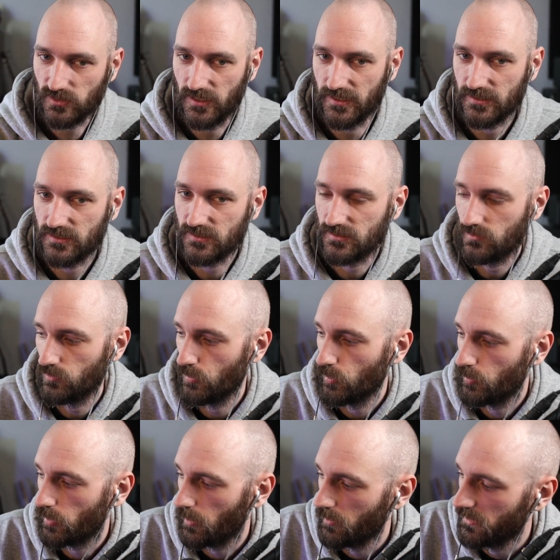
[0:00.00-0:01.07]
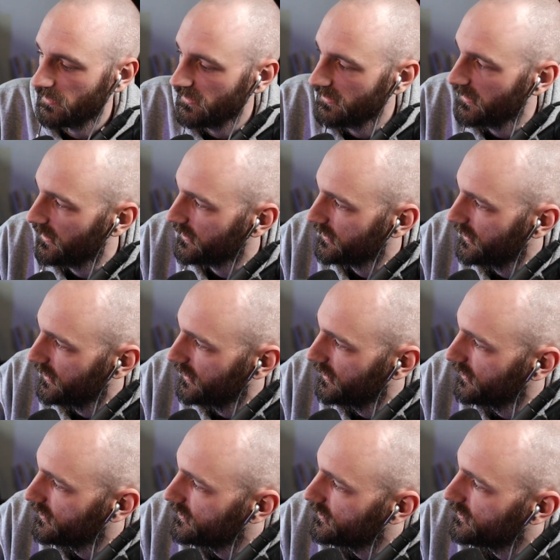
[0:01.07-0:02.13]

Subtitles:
like... We would probably need, like, a...